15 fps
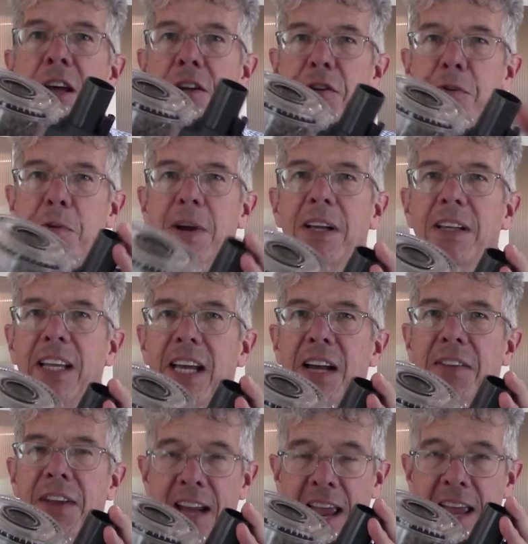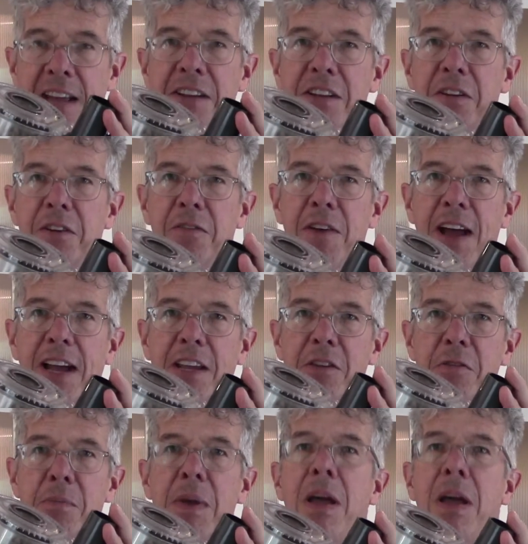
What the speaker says: directly on the handheld vacuum,